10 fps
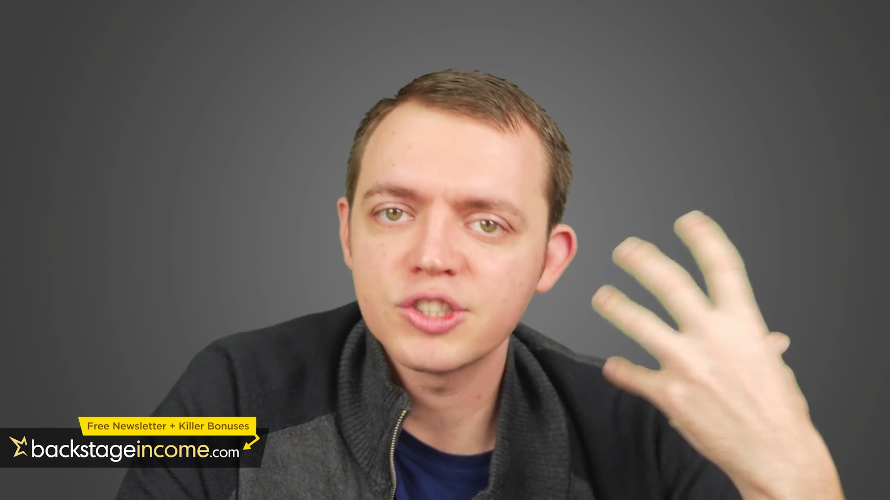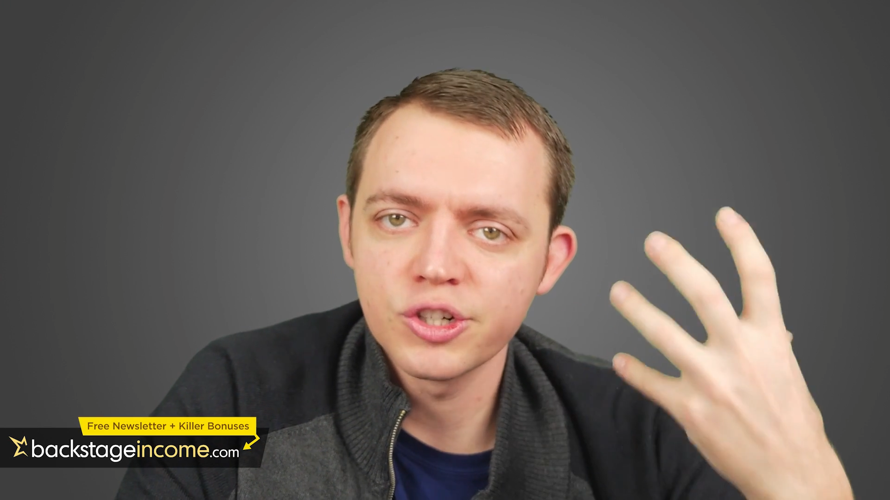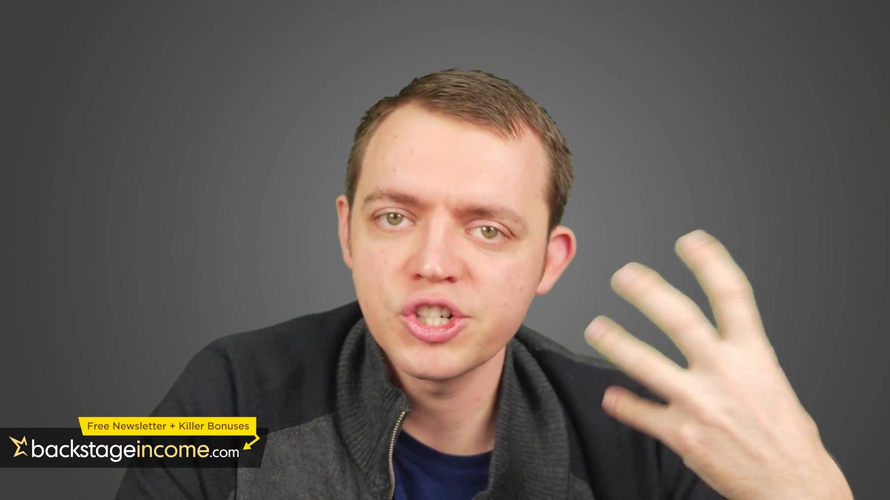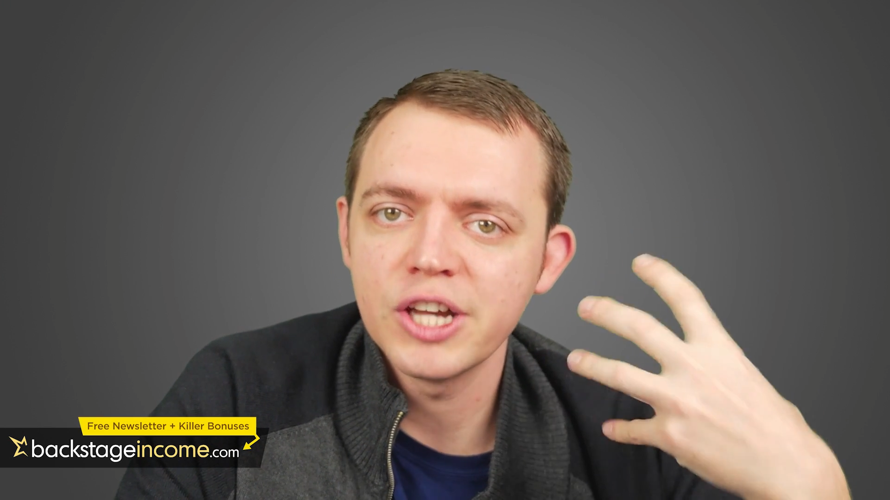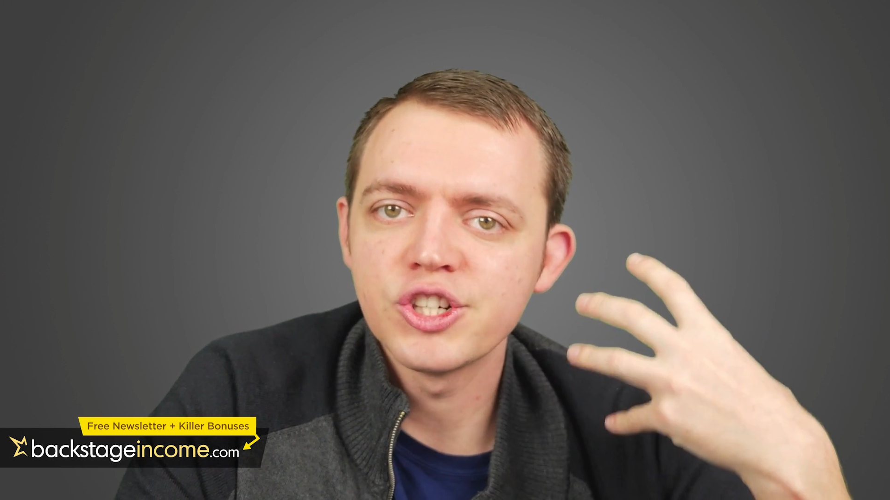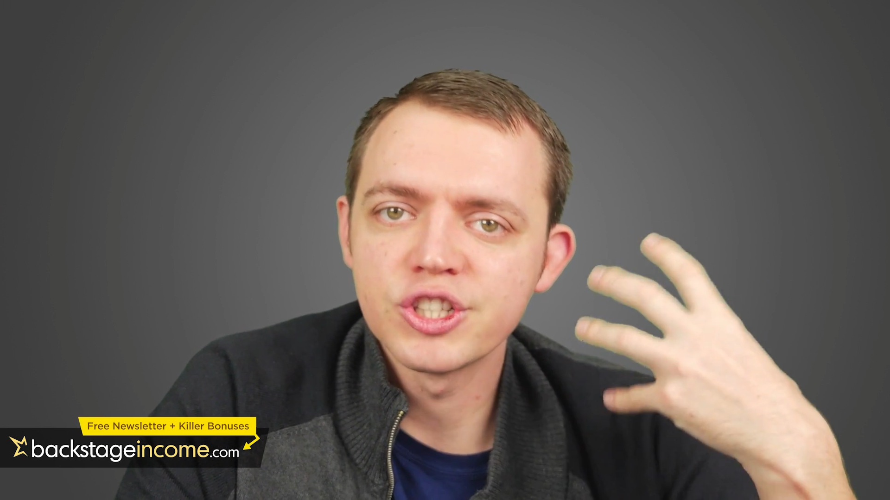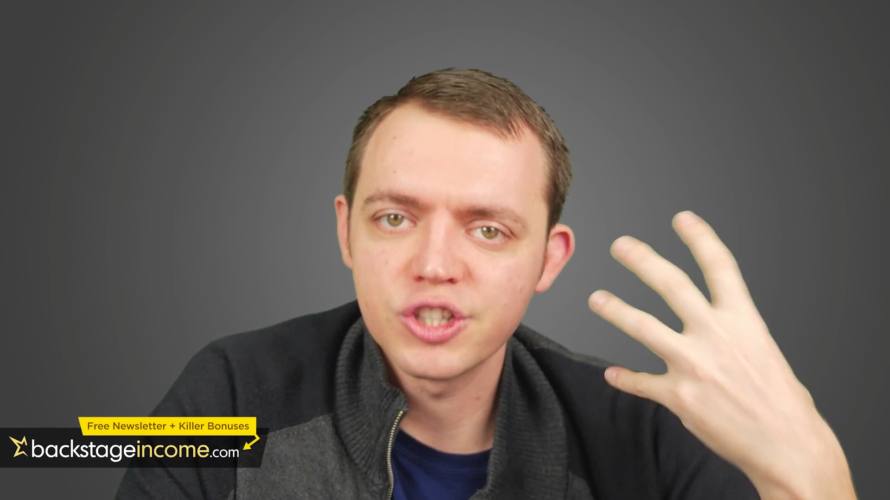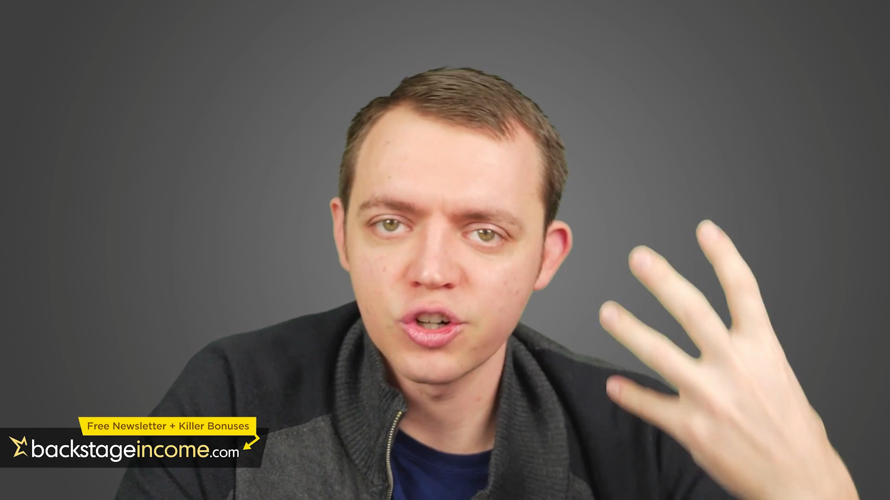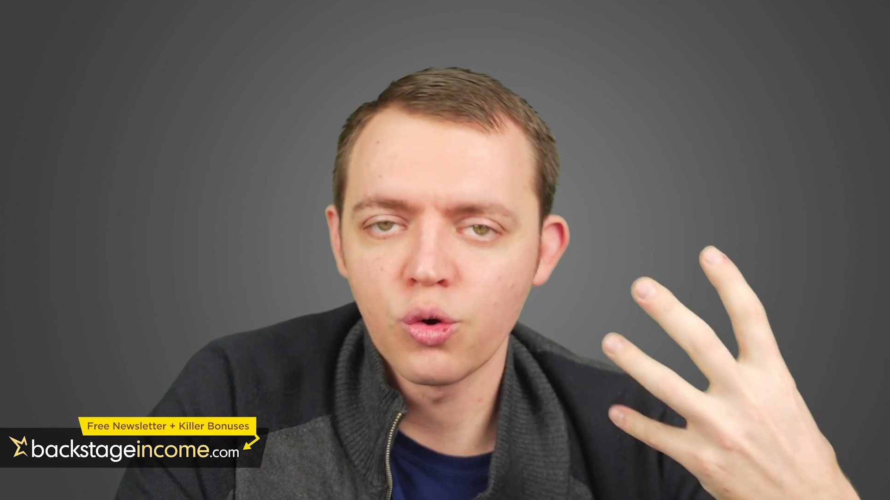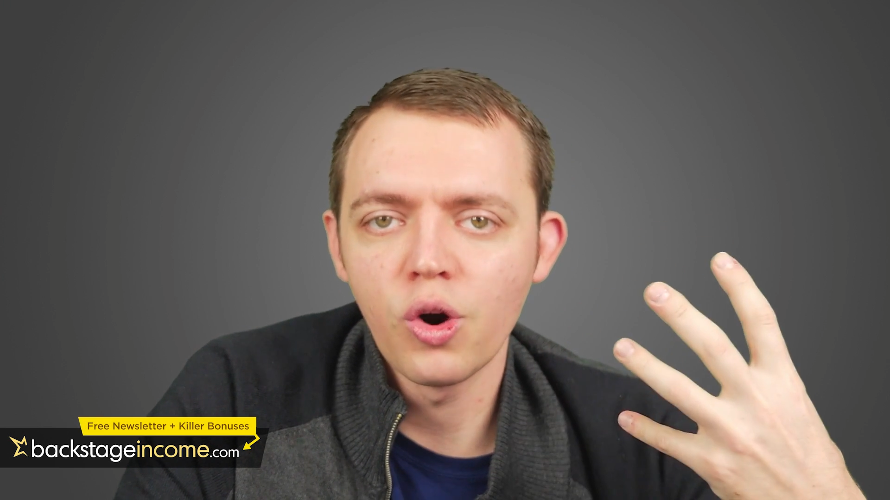search engines,
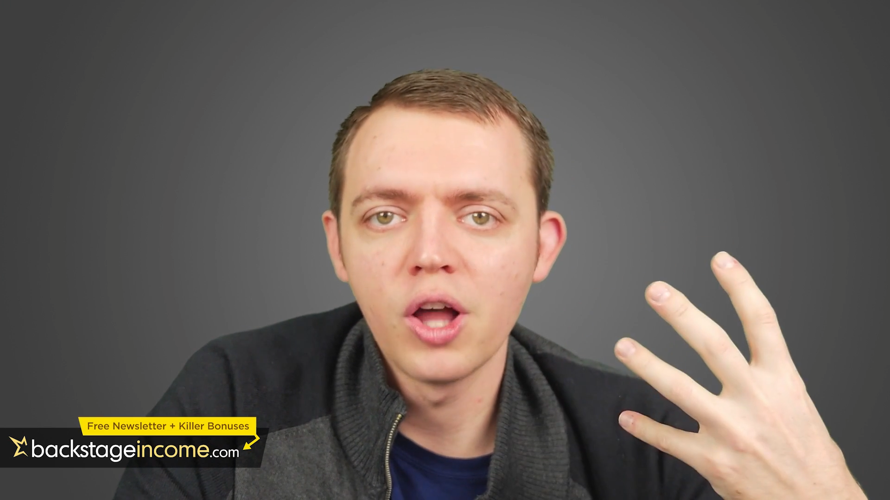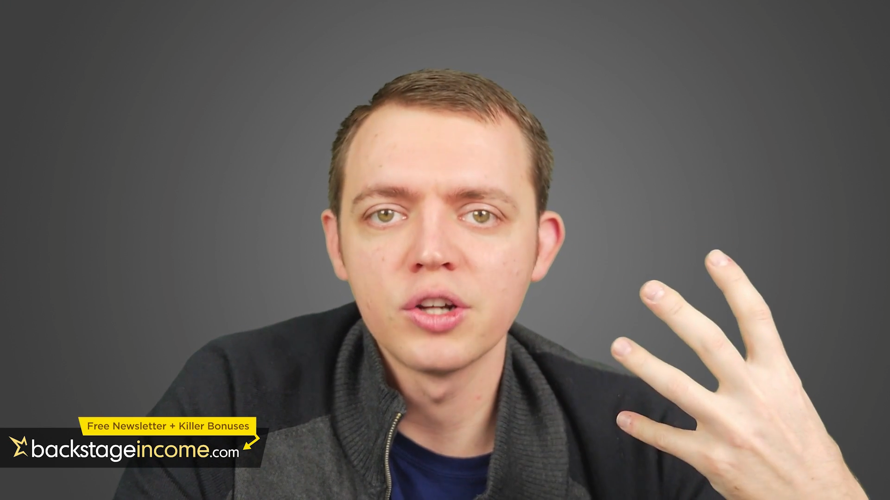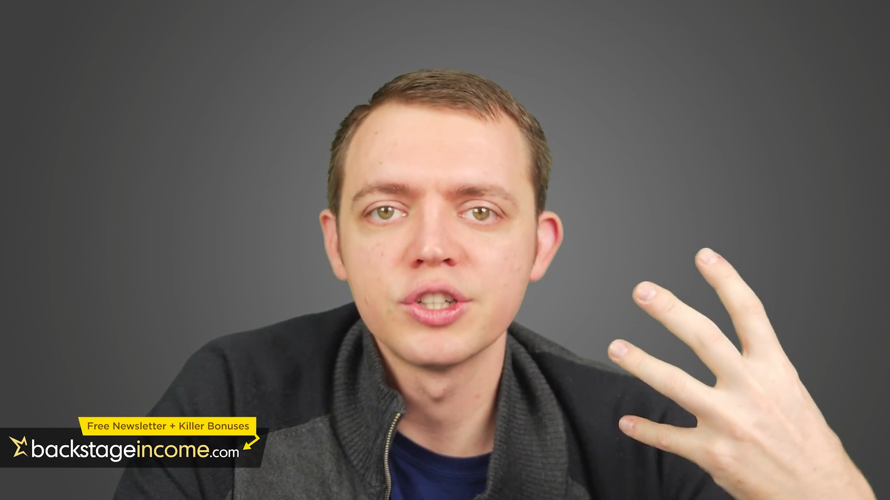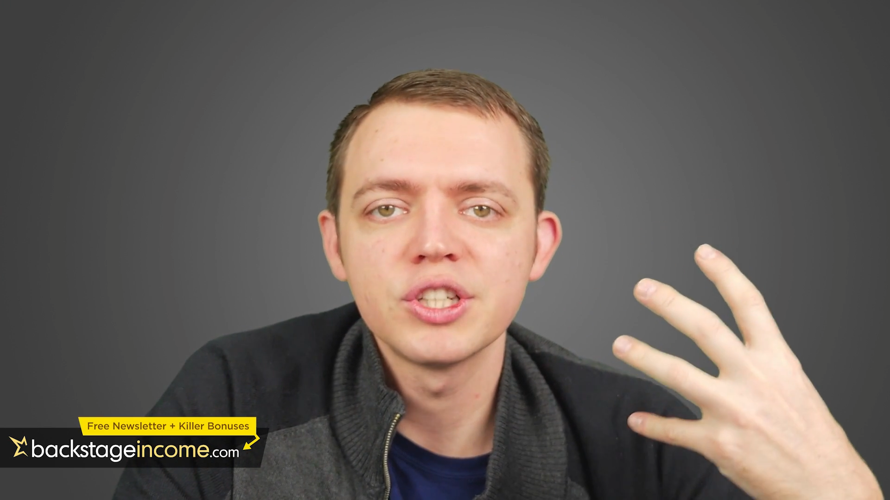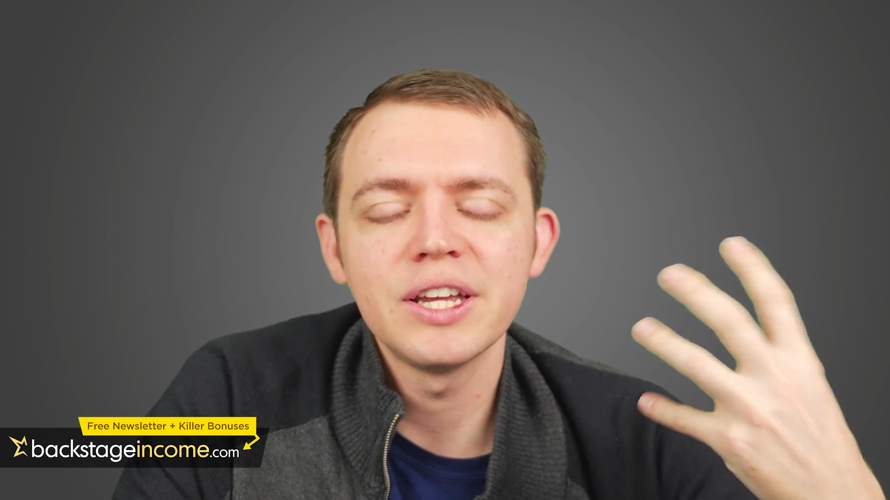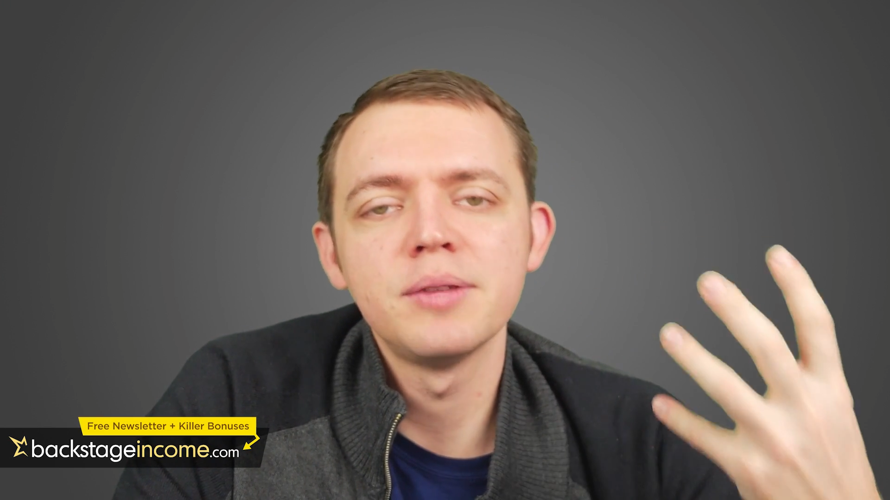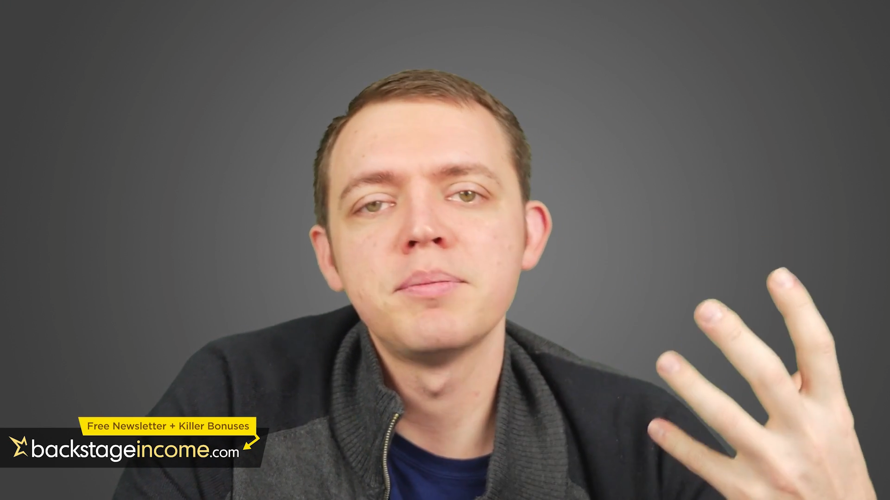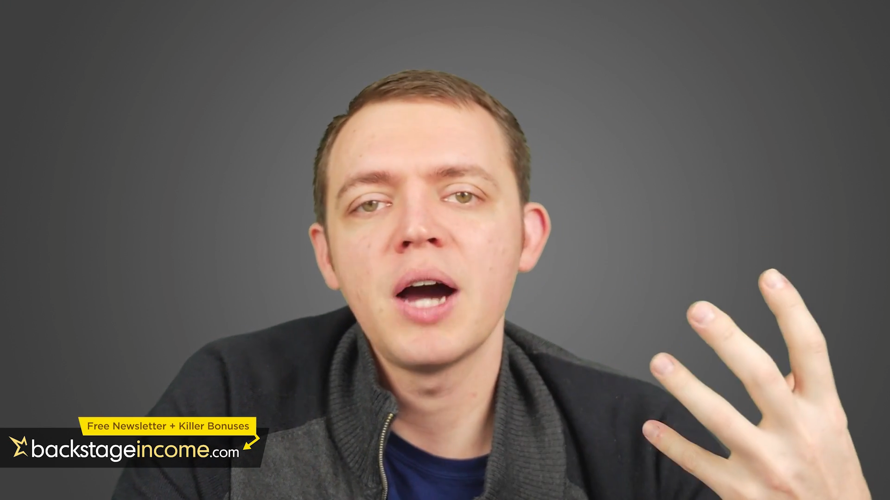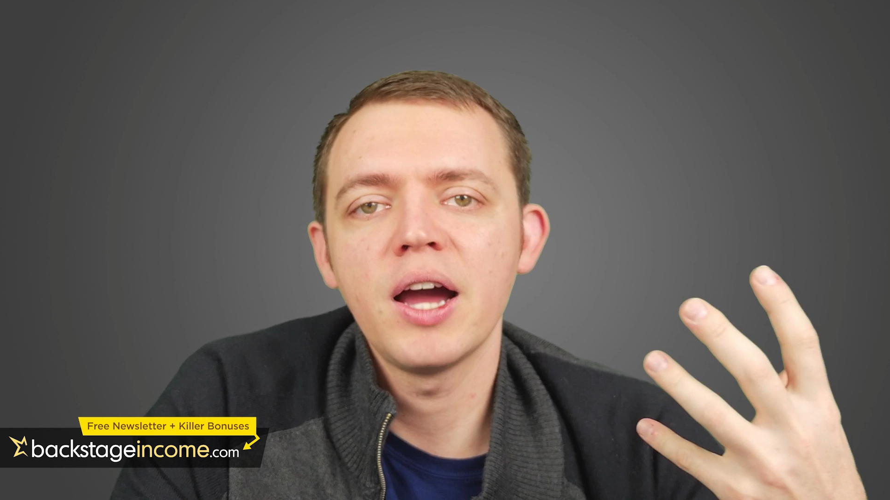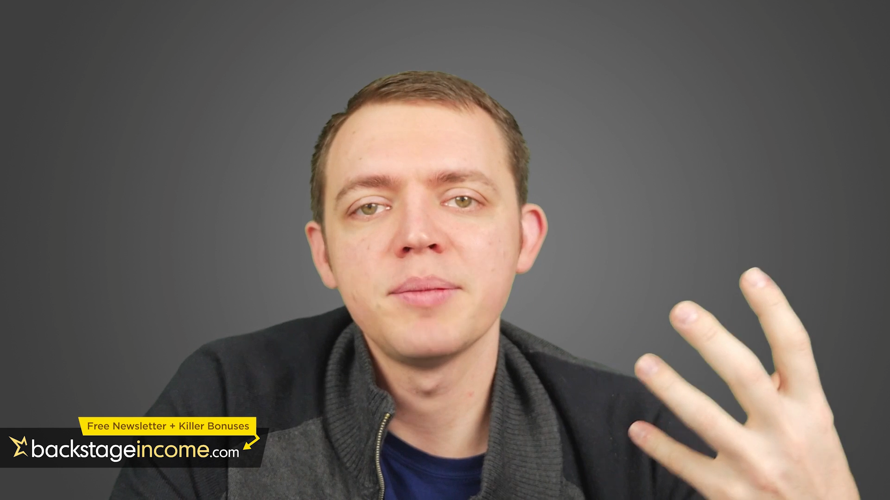and crawlers
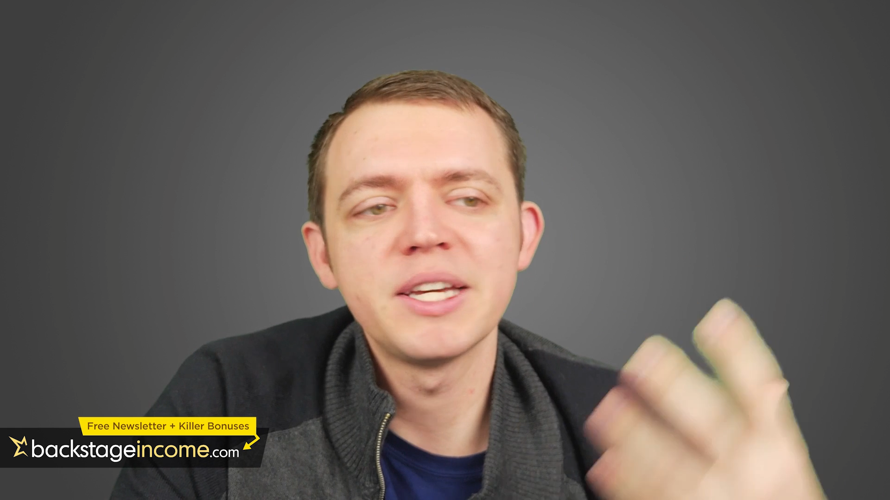in mind,